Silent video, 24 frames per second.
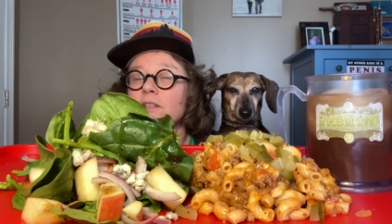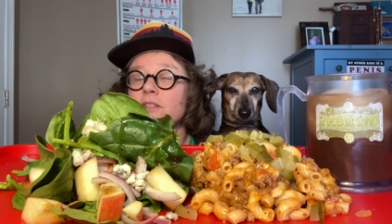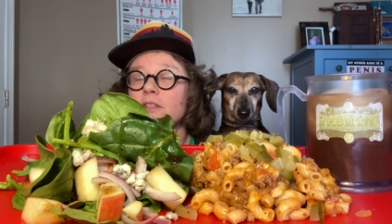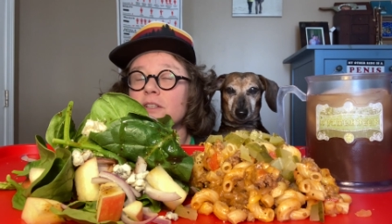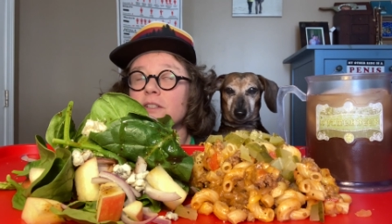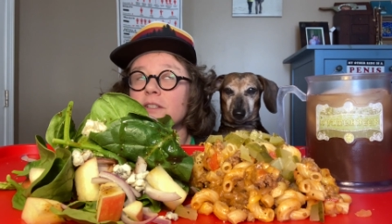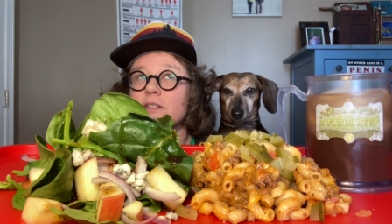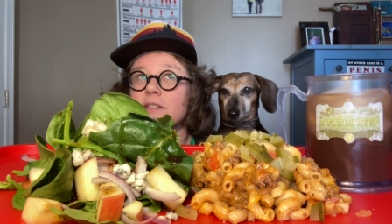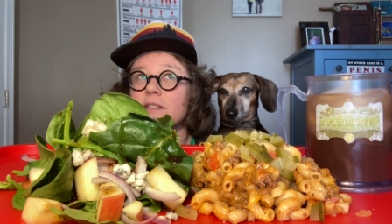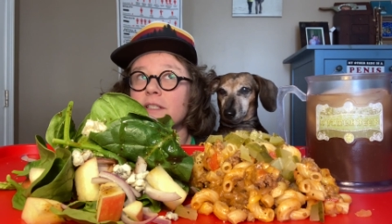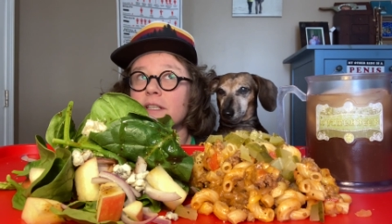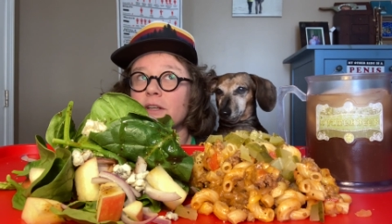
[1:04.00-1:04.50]

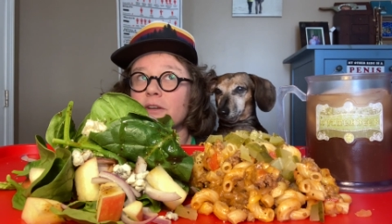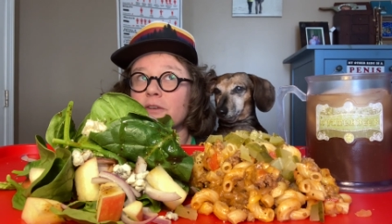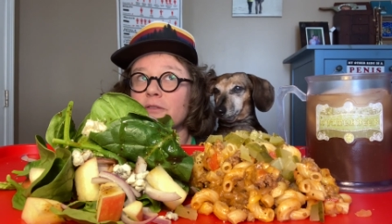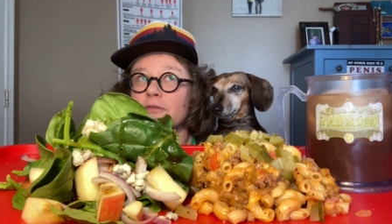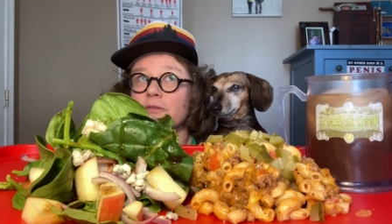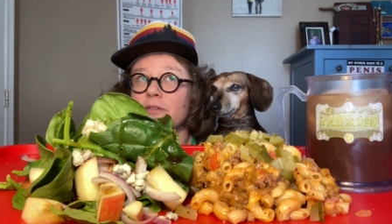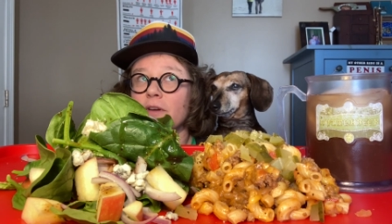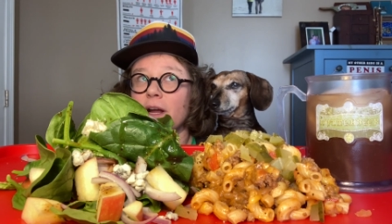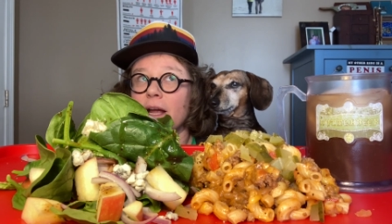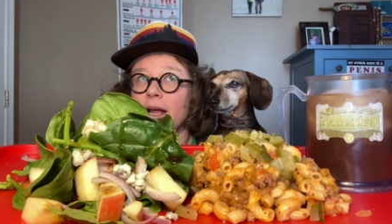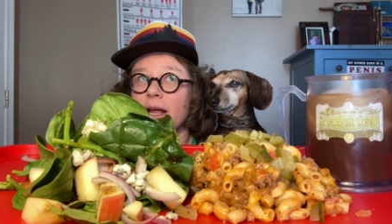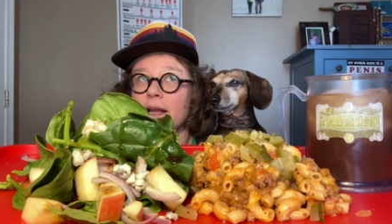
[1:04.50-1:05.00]
She's a dear
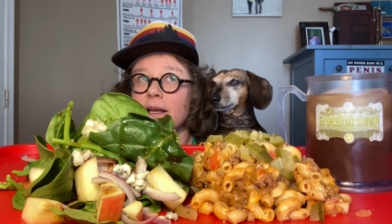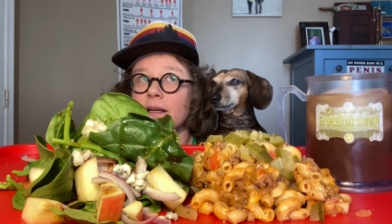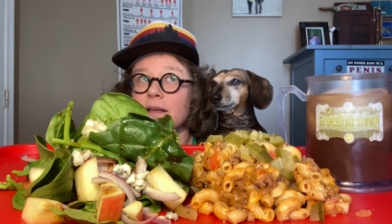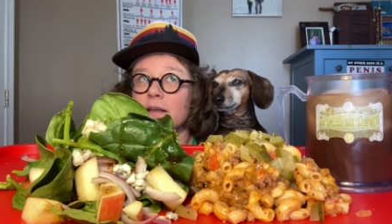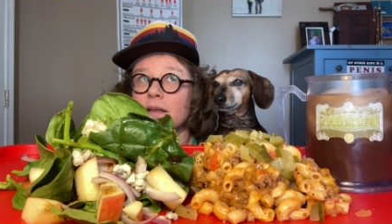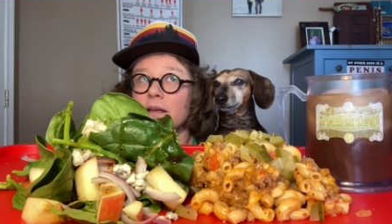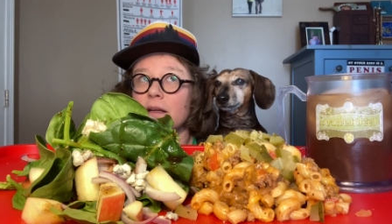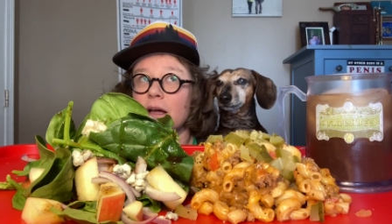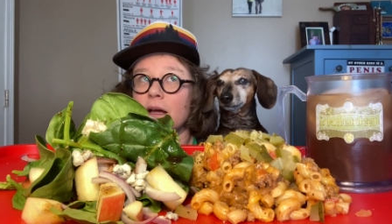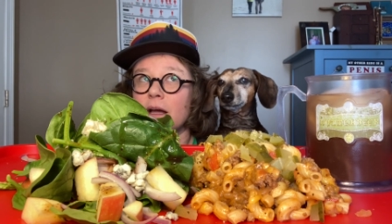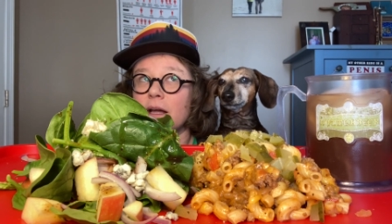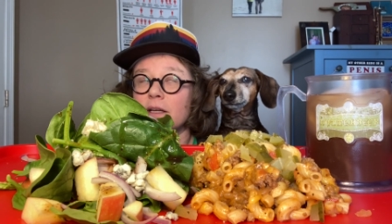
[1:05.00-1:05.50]

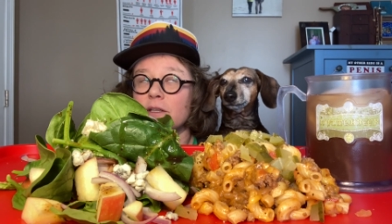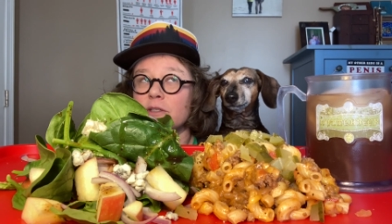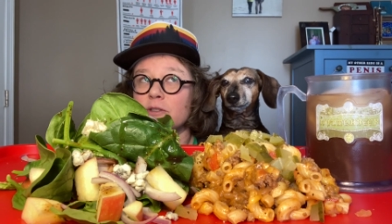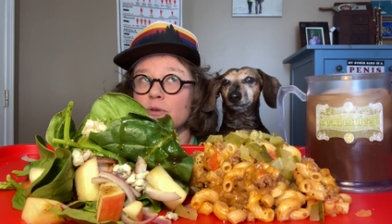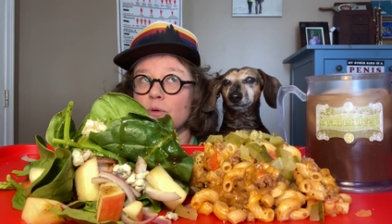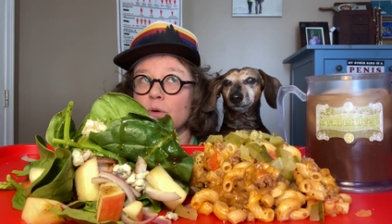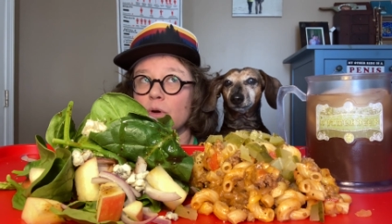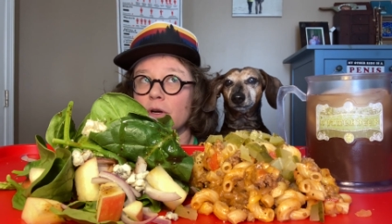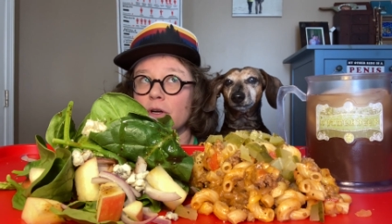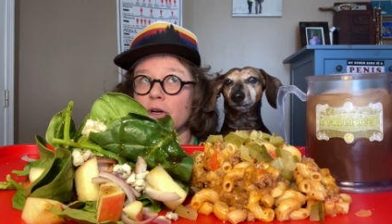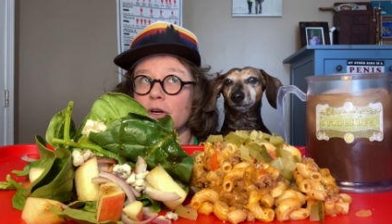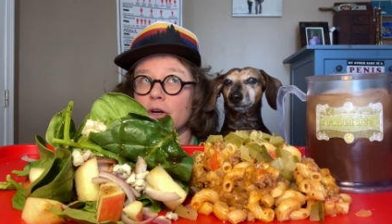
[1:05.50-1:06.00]
friend. I
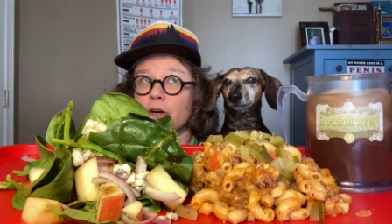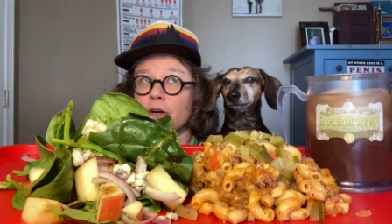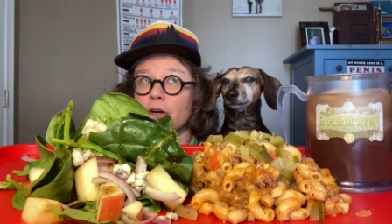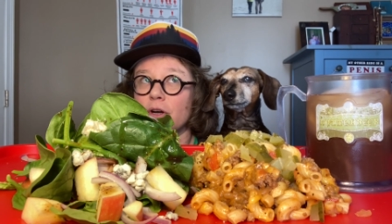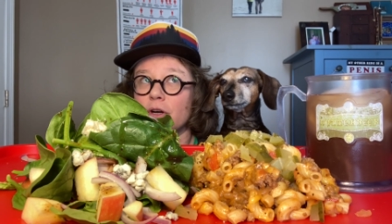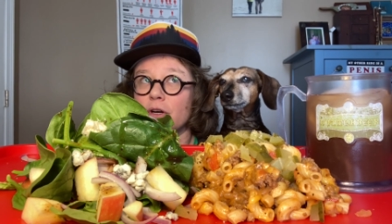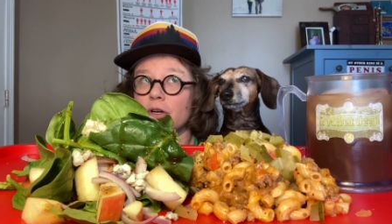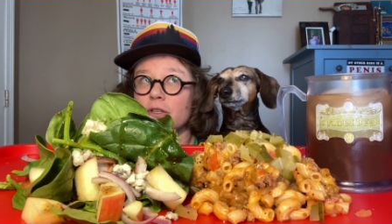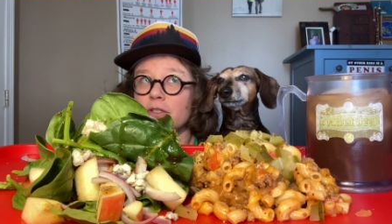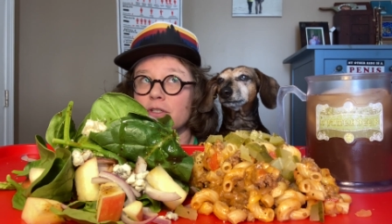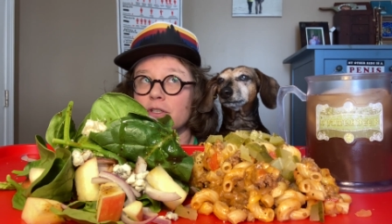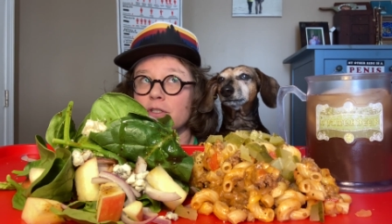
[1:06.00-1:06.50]
adore
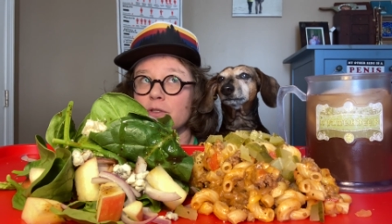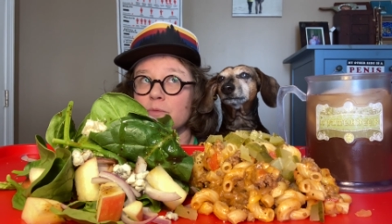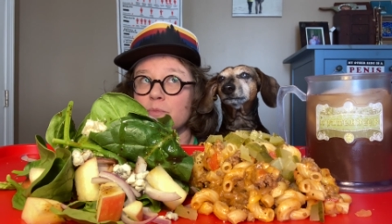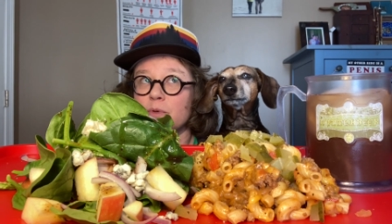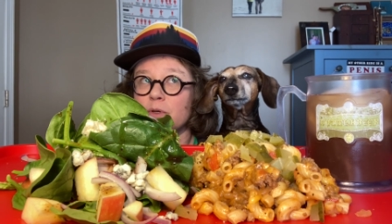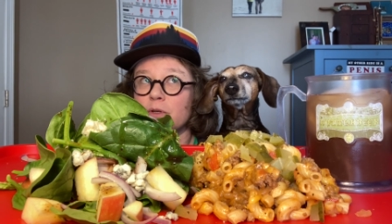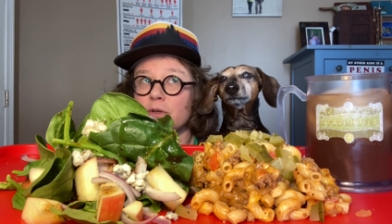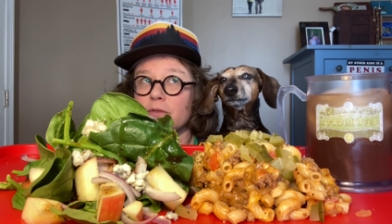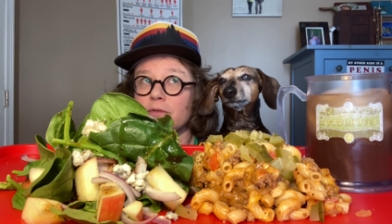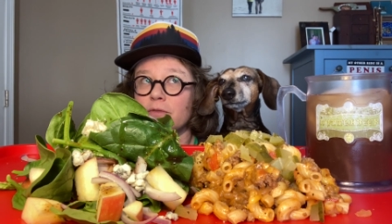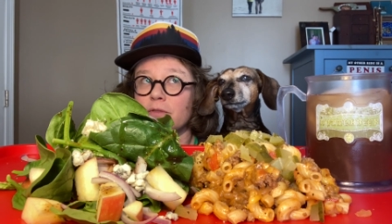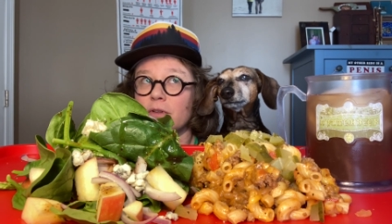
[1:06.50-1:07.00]
her. She's
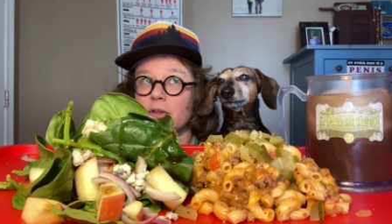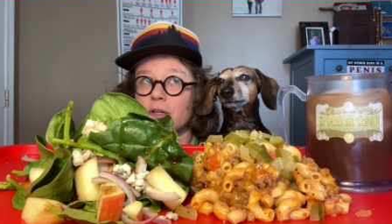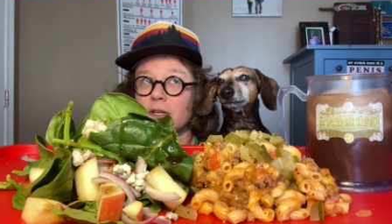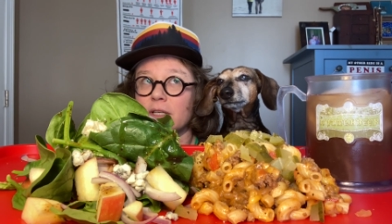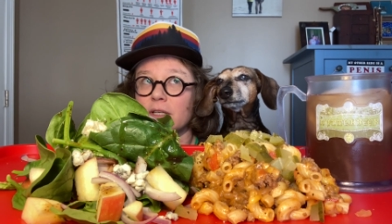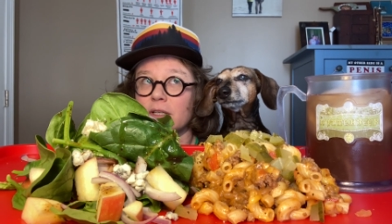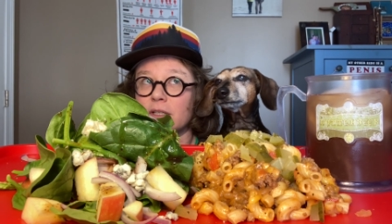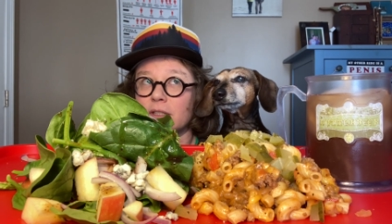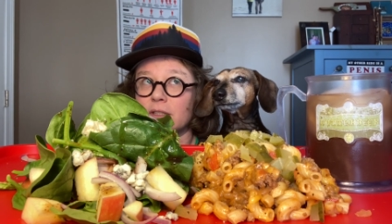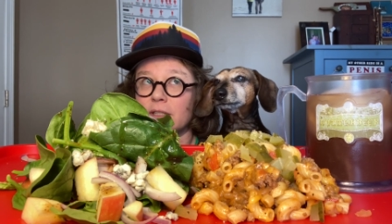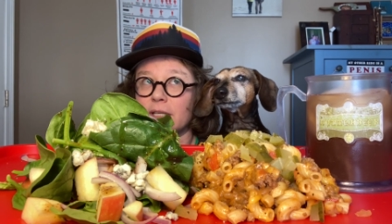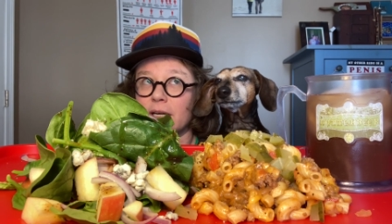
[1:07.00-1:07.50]
beautiful
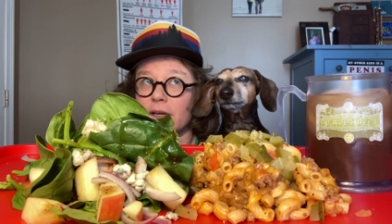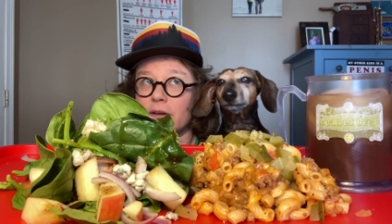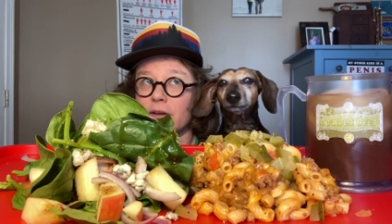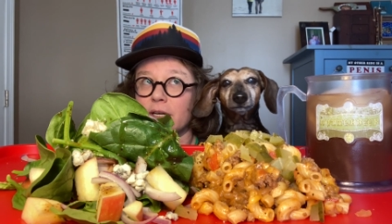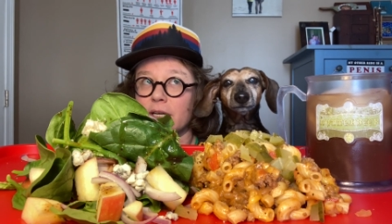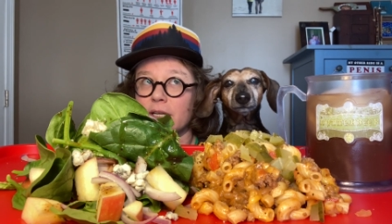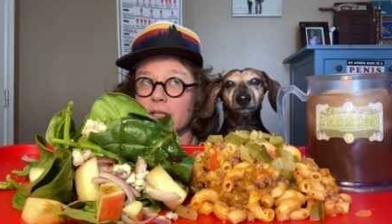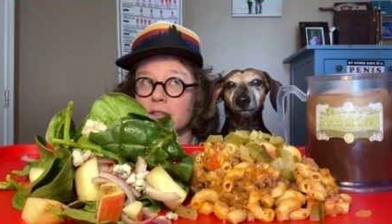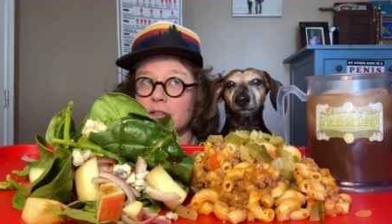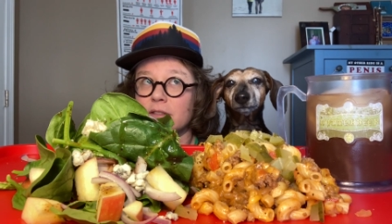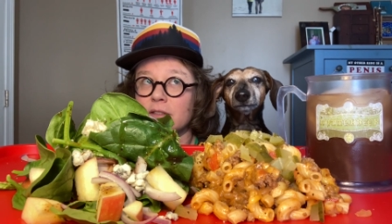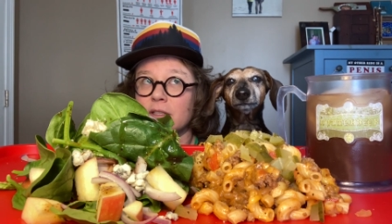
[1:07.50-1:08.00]
and
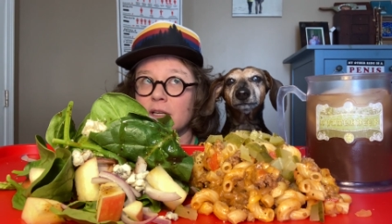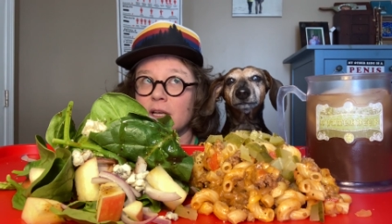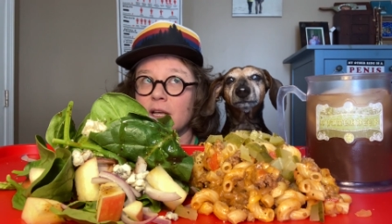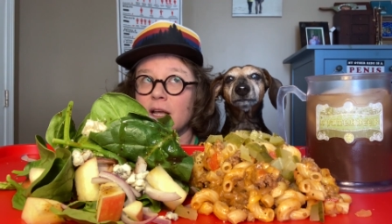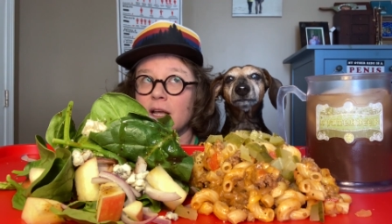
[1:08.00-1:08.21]
hilarious